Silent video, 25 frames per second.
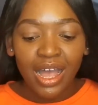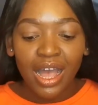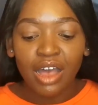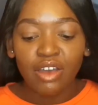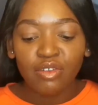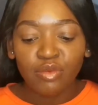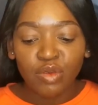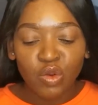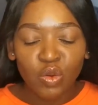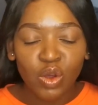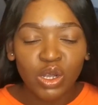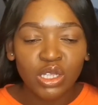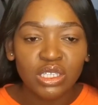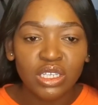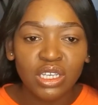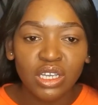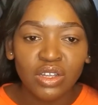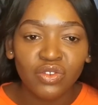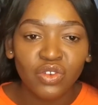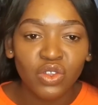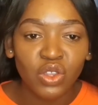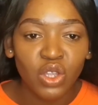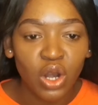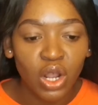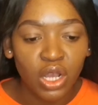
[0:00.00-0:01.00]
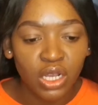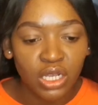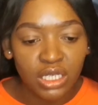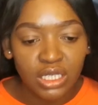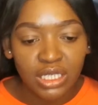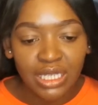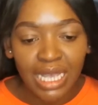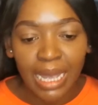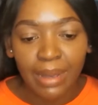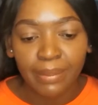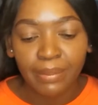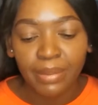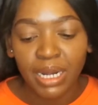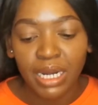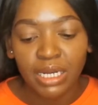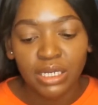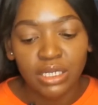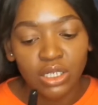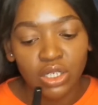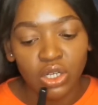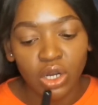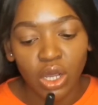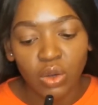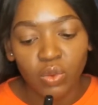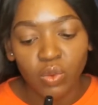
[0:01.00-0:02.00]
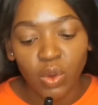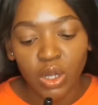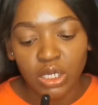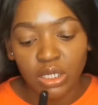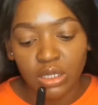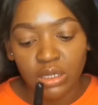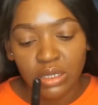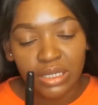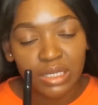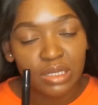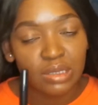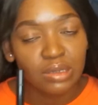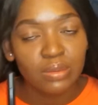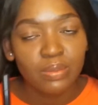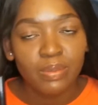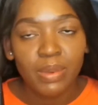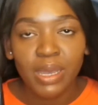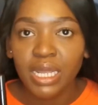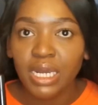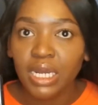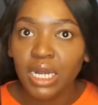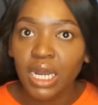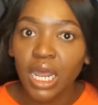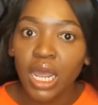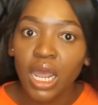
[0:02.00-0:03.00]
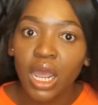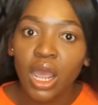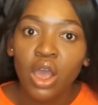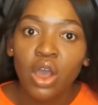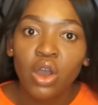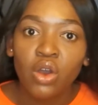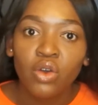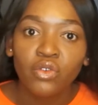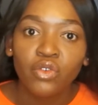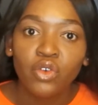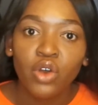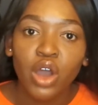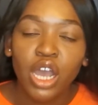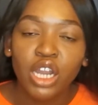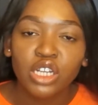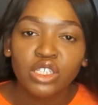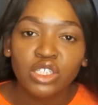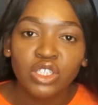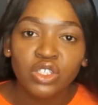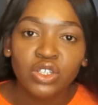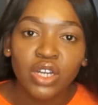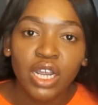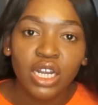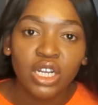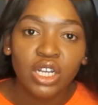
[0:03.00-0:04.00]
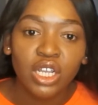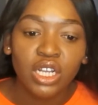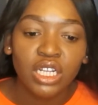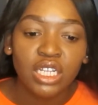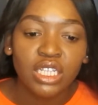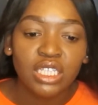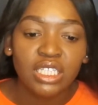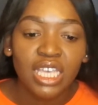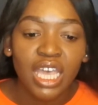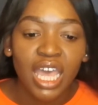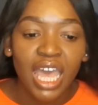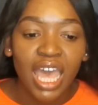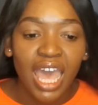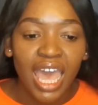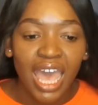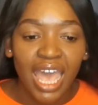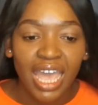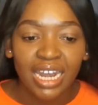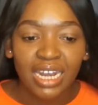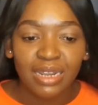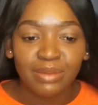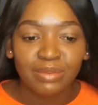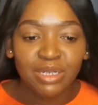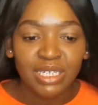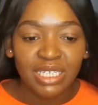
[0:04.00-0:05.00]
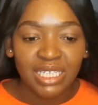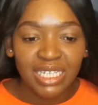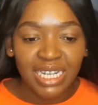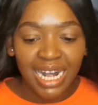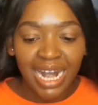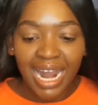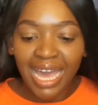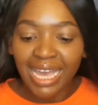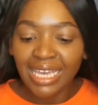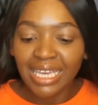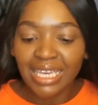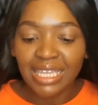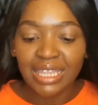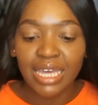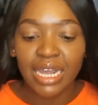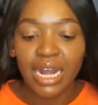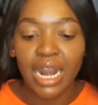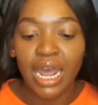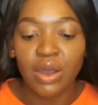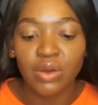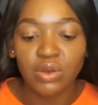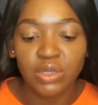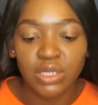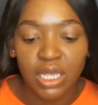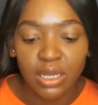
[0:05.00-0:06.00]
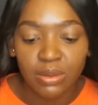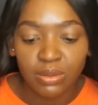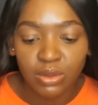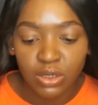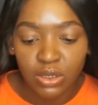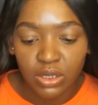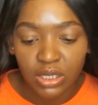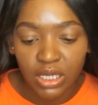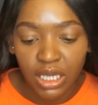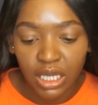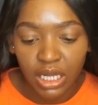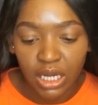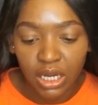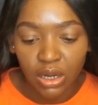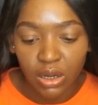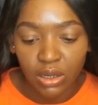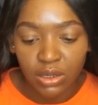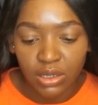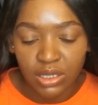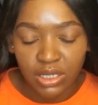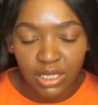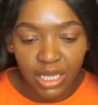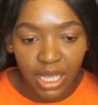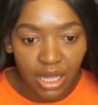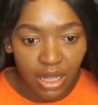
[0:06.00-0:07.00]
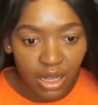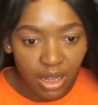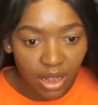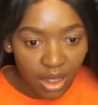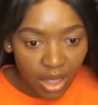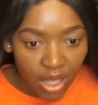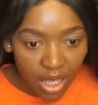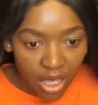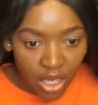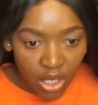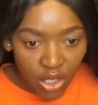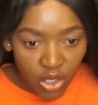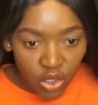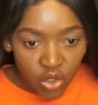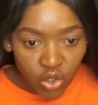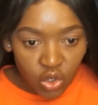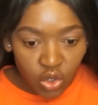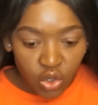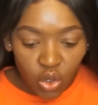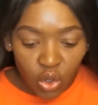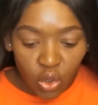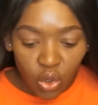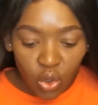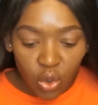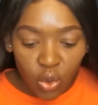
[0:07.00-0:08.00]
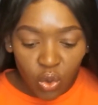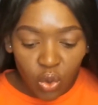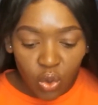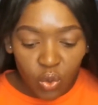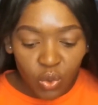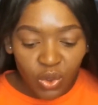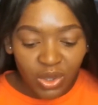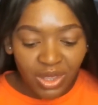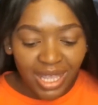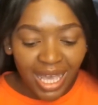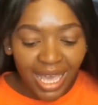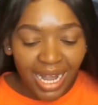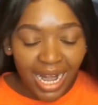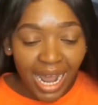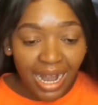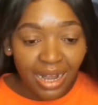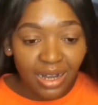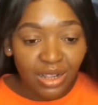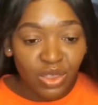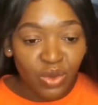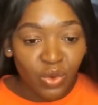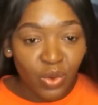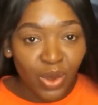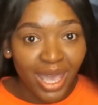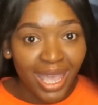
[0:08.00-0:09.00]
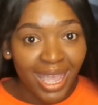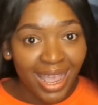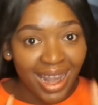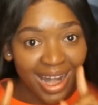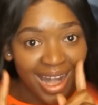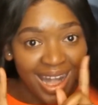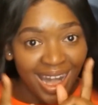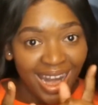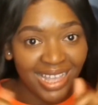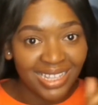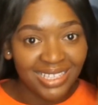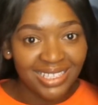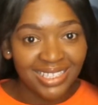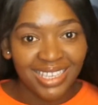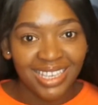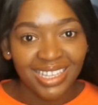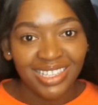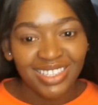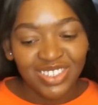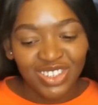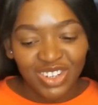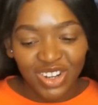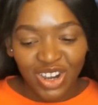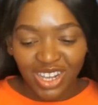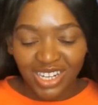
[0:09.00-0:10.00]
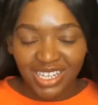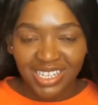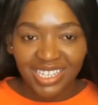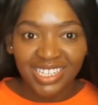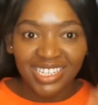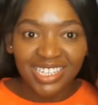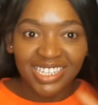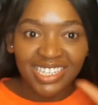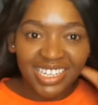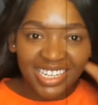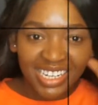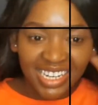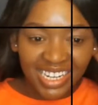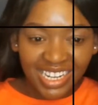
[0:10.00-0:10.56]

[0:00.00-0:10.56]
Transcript: I've been wanting it for the longest time, but I did not want to spend 400 rand on it, and I'm just lucky that I was able to get it on sale. So with that out of the way, let's get started.